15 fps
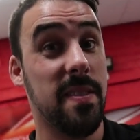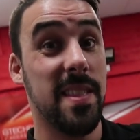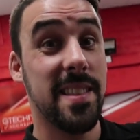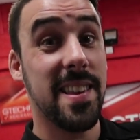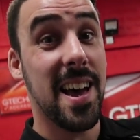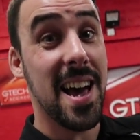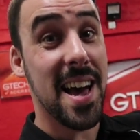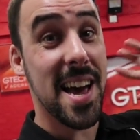The
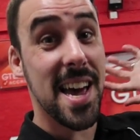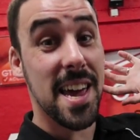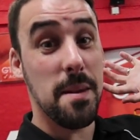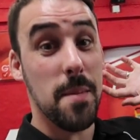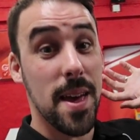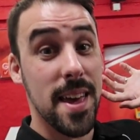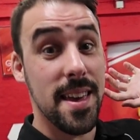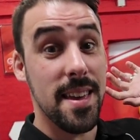
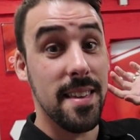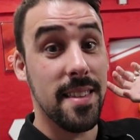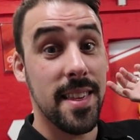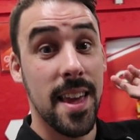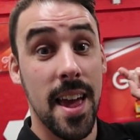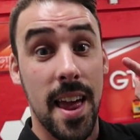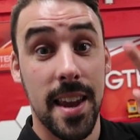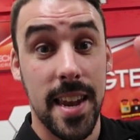time is
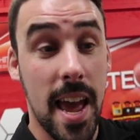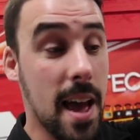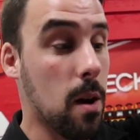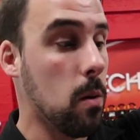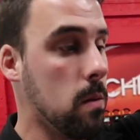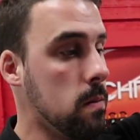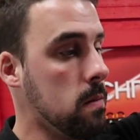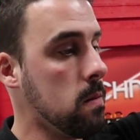
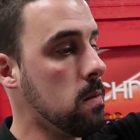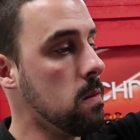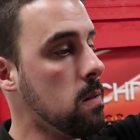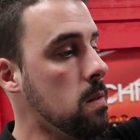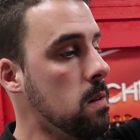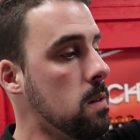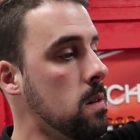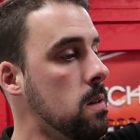now!
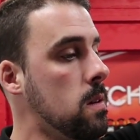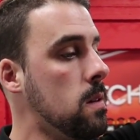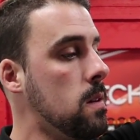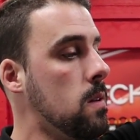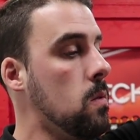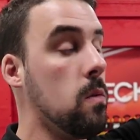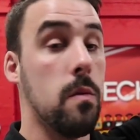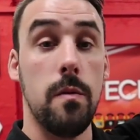
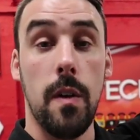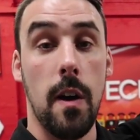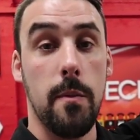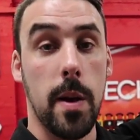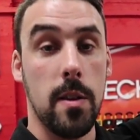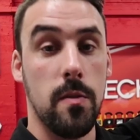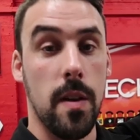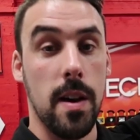Five
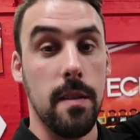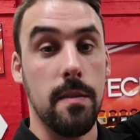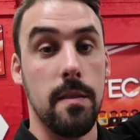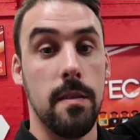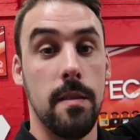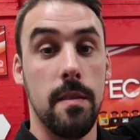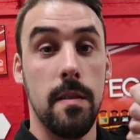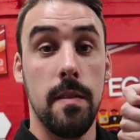past
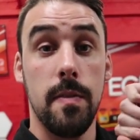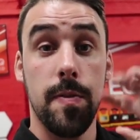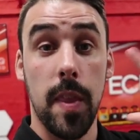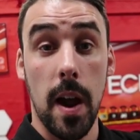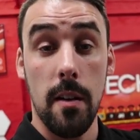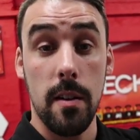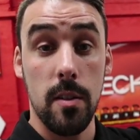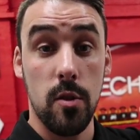five.
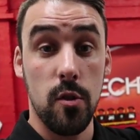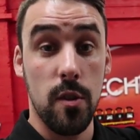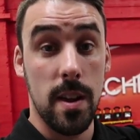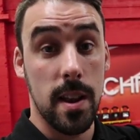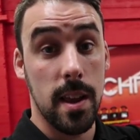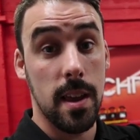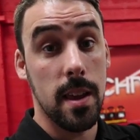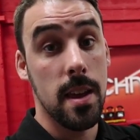Darren's
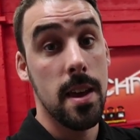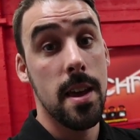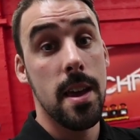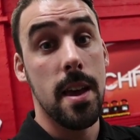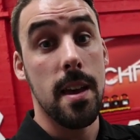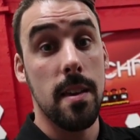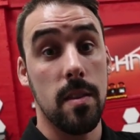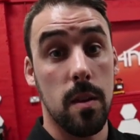training
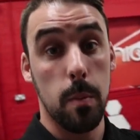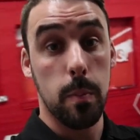is